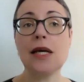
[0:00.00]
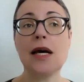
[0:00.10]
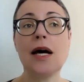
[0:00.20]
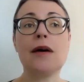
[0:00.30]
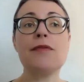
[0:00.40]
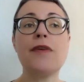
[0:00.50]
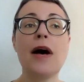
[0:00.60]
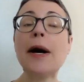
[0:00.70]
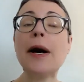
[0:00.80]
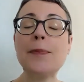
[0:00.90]
of
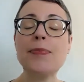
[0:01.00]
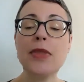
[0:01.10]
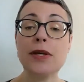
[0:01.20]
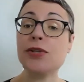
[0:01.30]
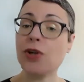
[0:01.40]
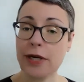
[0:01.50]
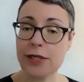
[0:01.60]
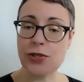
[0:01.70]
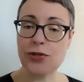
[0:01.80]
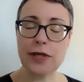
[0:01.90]
the historic
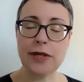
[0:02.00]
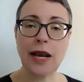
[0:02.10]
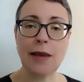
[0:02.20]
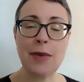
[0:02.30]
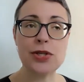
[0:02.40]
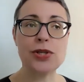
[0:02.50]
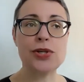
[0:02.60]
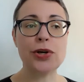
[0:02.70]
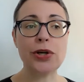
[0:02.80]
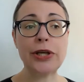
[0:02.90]
district that I
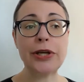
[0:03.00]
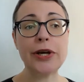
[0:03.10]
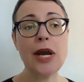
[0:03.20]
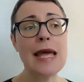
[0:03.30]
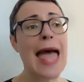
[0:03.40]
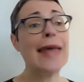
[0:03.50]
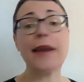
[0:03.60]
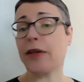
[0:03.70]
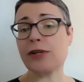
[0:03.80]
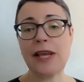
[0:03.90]
mentioned earlier, and
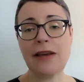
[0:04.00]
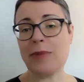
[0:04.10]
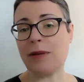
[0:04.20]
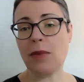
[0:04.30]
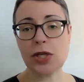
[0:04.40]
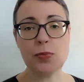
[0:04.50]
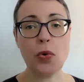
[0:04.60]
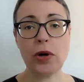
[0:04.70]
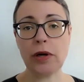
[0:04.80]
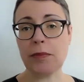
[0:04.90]
others have been much
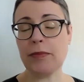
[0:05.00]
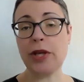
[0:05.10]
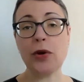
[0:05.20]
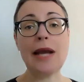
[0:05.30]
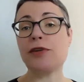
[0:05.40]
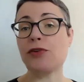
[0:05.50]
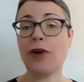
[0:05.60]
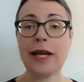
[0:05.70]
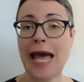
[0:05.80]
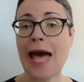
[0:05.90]
more, kind of
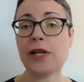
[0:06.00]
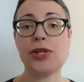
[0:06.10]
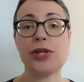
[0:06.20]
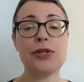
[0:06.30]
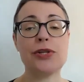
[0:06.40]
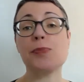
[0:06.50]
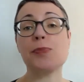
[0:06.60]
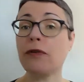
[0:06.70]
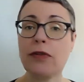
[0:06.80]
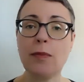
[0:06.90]
direct action,
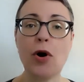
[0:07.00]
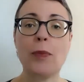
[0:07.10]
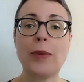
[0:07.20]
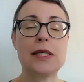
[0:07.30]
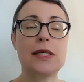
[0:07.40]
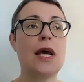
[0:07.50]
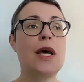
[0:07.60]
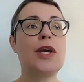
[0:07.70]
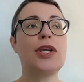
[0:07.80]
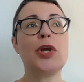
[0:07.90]
spur of the moment,
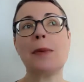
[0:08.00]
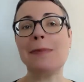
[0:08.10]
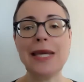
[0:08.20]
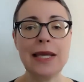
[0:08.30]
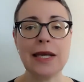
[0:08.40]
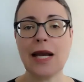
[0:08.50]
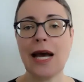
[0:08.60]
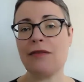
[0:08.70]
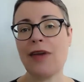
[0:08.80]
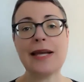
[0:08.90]
immediate
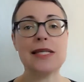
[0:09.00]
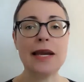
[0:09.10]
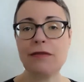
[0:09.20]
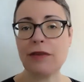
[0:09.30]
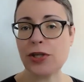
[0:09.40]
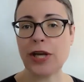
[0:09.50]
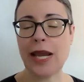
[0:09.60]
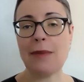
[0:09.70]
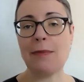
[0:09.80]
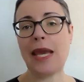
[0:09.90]
kind of anti-eviction
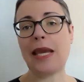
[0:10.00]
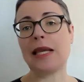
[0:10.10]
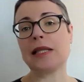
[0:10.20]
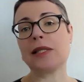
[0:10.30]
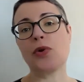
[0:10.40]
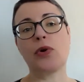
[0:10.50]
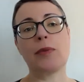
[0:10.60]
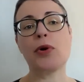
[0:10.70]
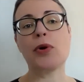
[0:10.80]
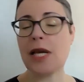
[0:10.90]
campaigns or
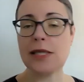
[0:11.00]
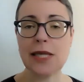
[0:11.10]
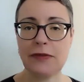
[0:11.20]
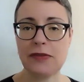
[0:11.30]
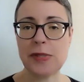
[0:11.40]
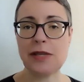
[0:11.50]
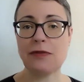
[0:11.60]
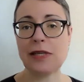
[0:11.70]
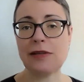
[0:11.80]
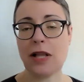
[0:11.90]
protesting of
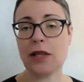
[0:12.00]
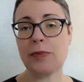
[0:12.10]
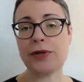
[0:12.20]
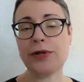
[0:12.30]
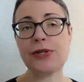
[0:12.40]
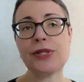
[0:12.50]
specific developers.